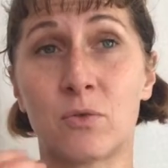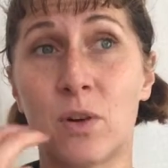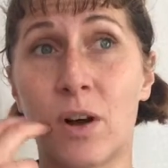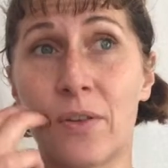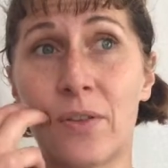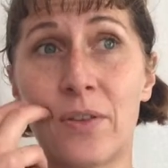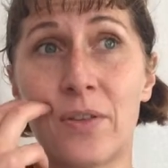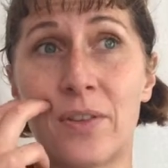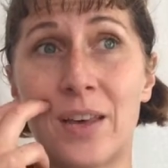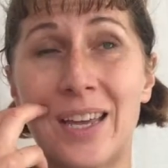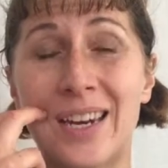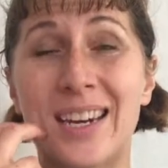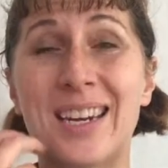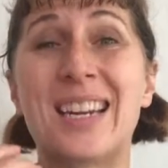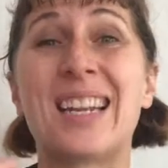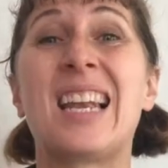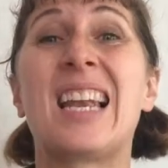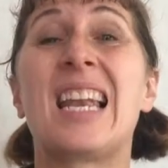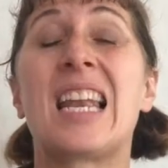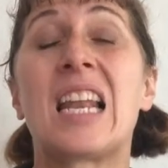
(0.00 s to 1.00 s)
rather than
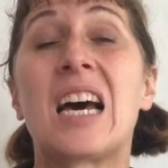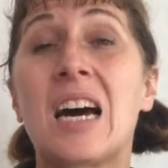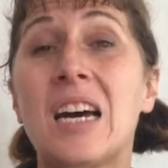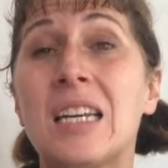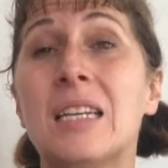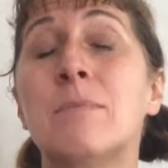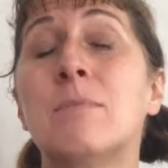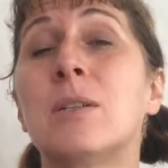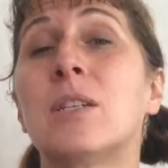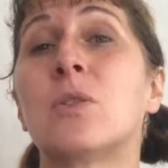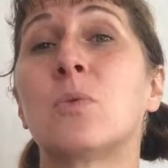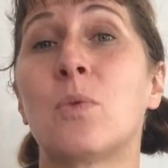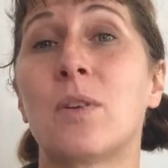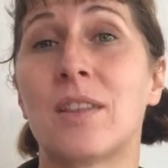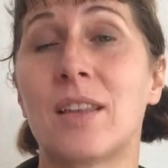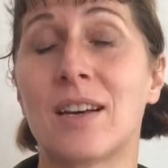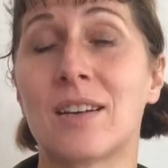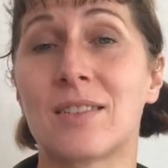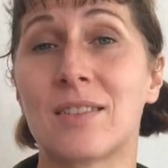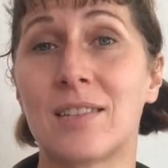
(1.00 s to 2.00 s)
an alignment
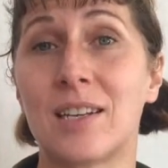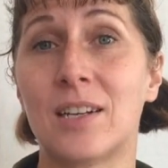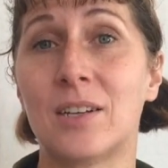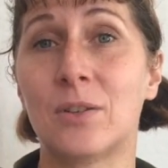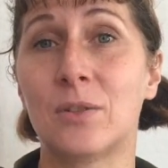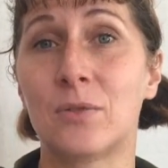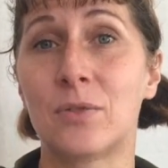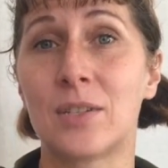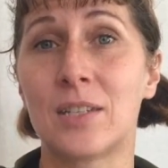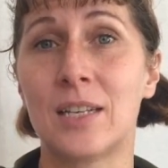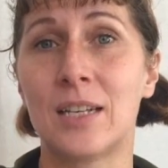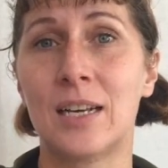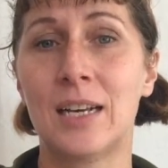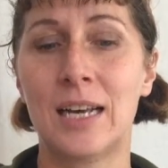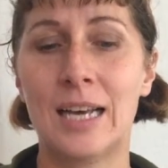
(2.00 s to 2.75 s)
with ourselves